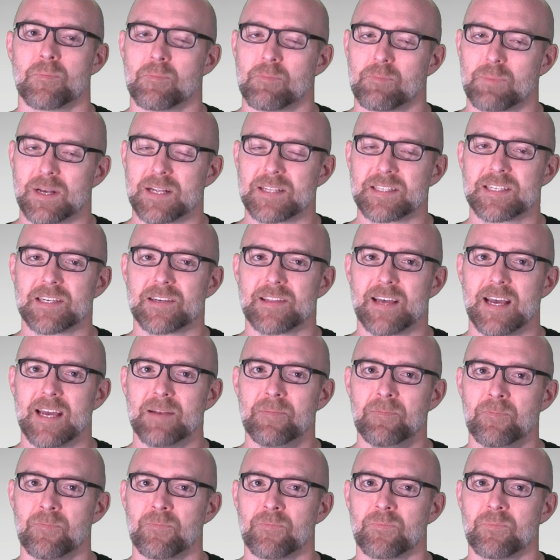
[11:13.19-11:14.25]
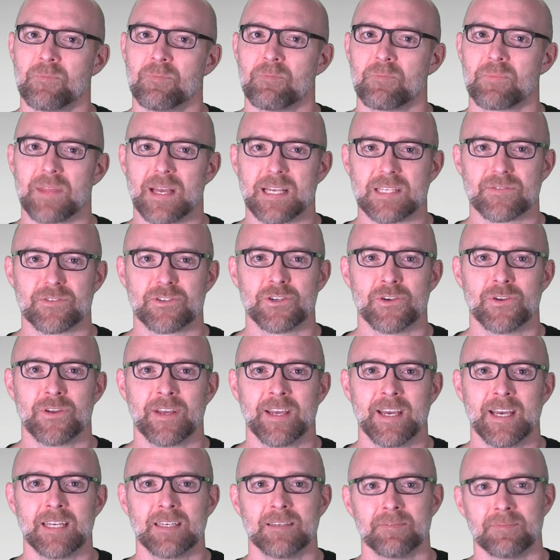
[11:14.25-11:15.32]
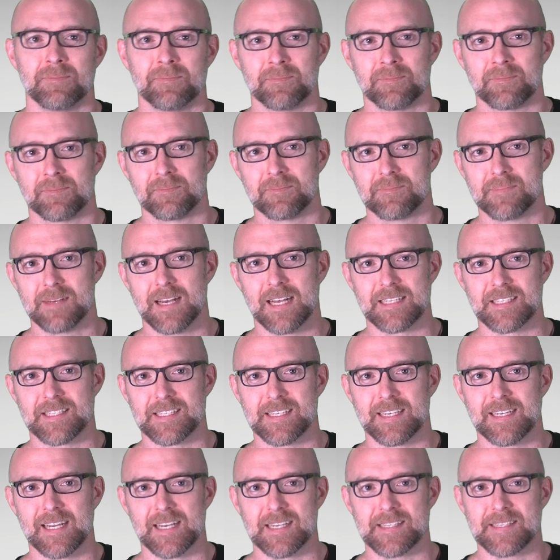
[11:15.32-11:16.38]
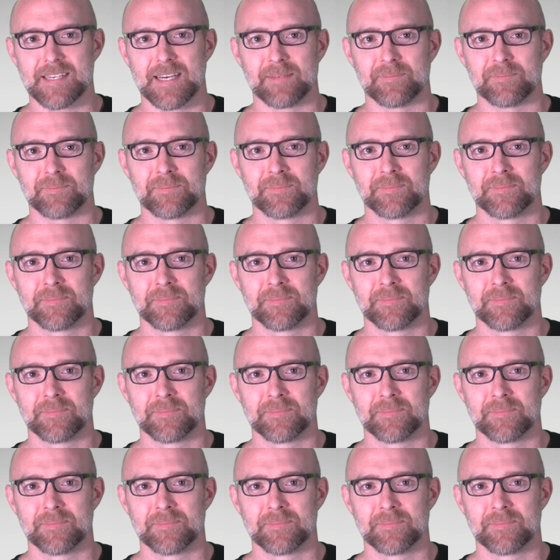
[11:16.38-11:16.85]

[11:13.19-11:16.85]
But until then, thanks for tuning in. I'll see you next time.